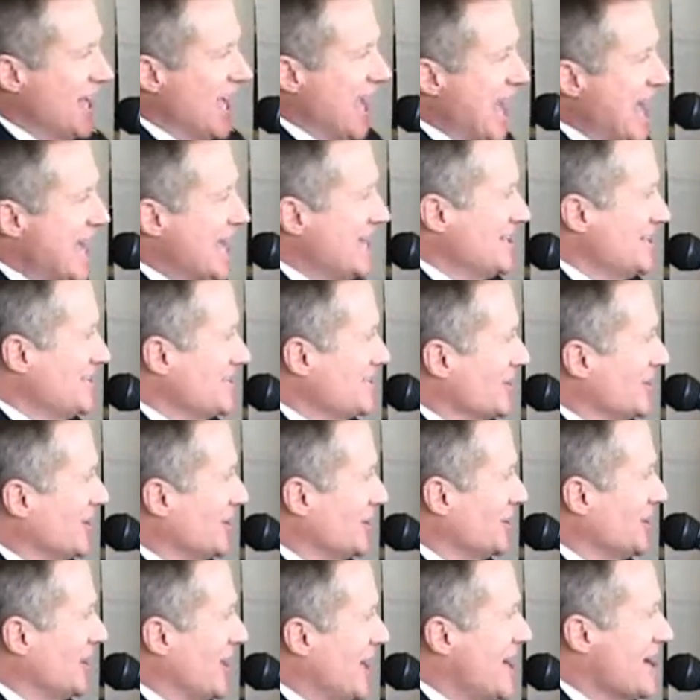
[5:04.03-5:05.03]
and a
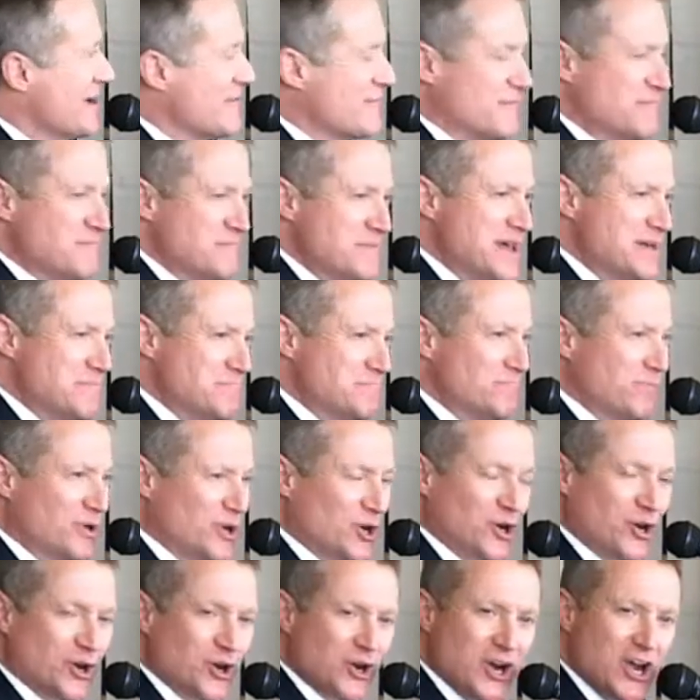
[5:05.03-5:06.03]
life
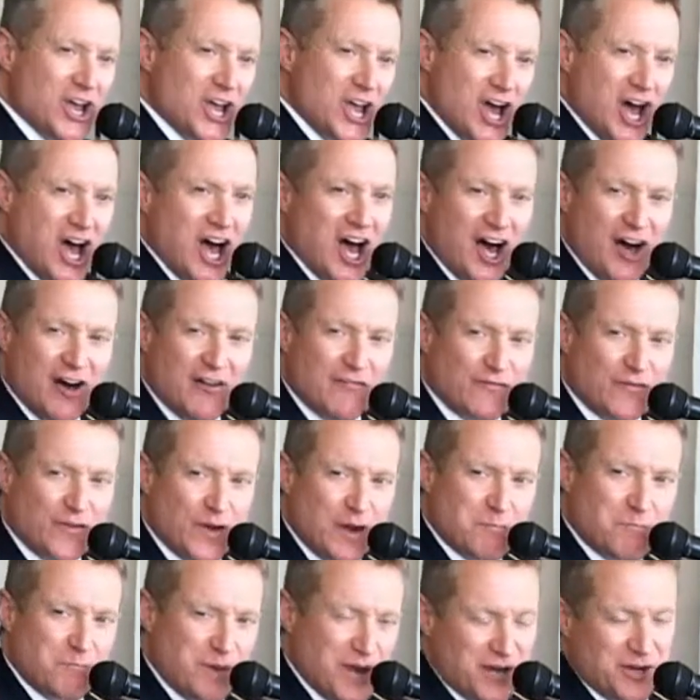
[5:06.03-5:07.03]
member of
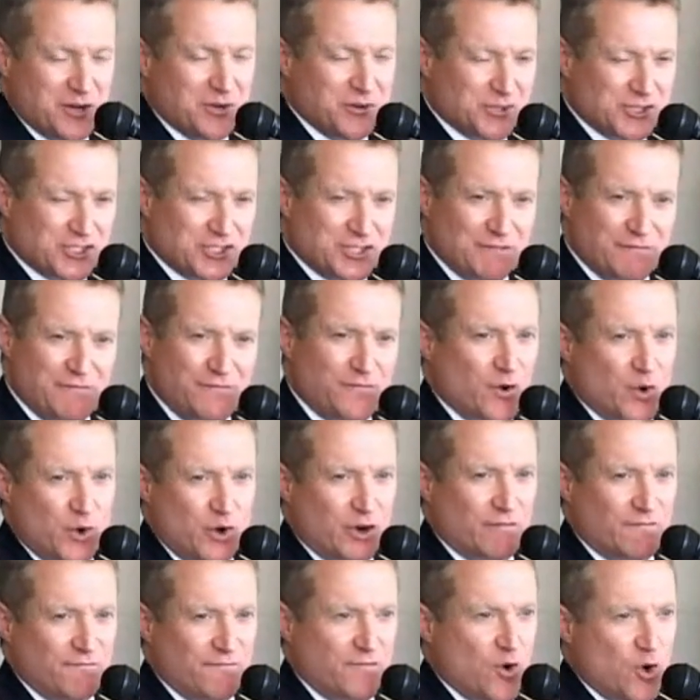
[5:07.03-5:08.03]
Post
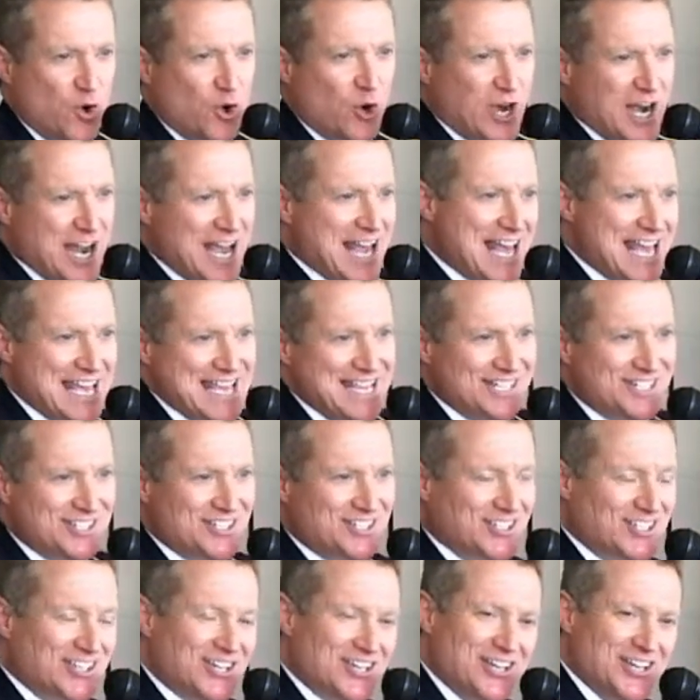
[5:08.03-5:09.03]

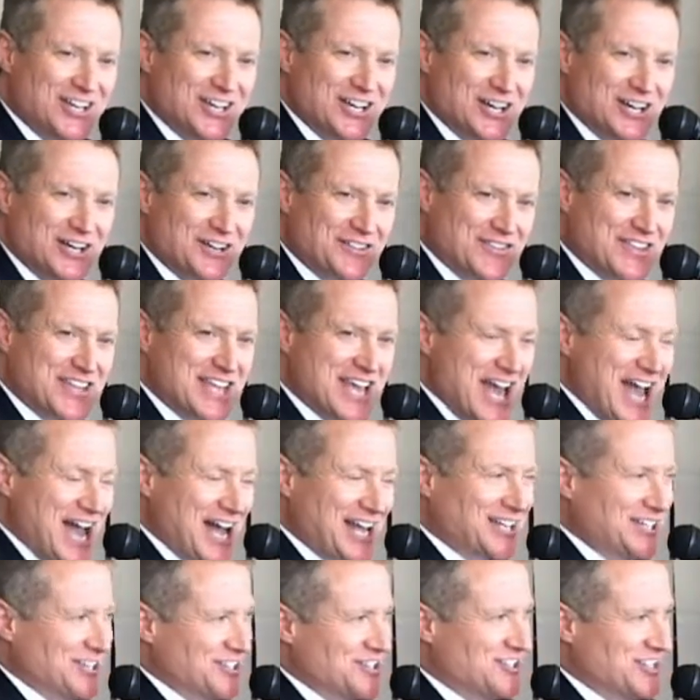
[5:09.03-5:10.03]
448, the
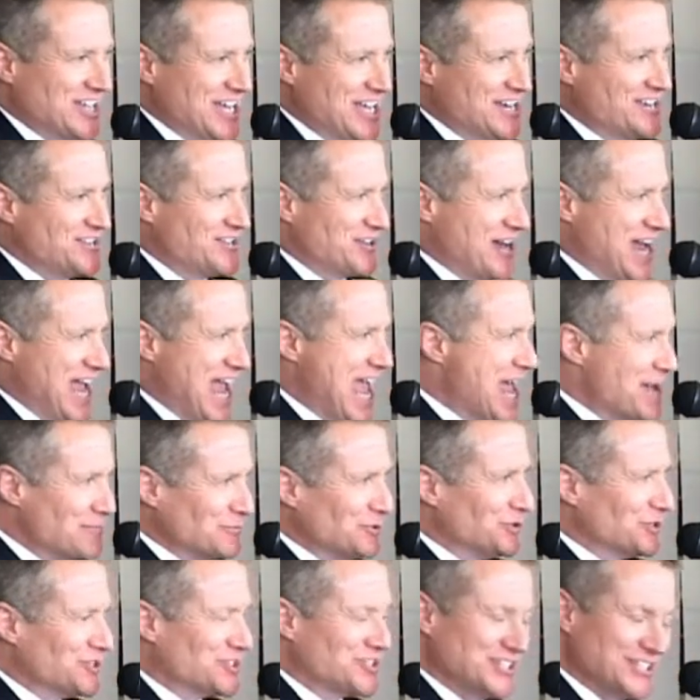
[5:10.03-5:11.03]
Alexander
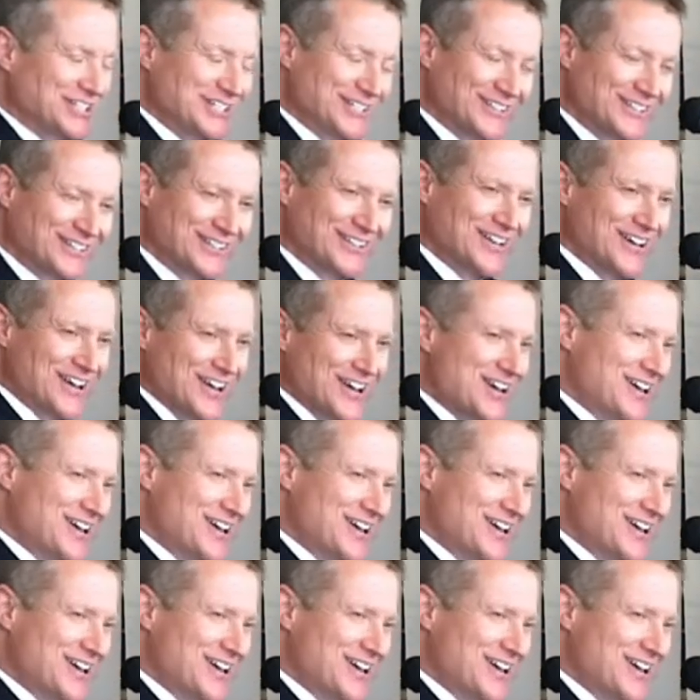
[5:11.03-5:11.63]
Hamilton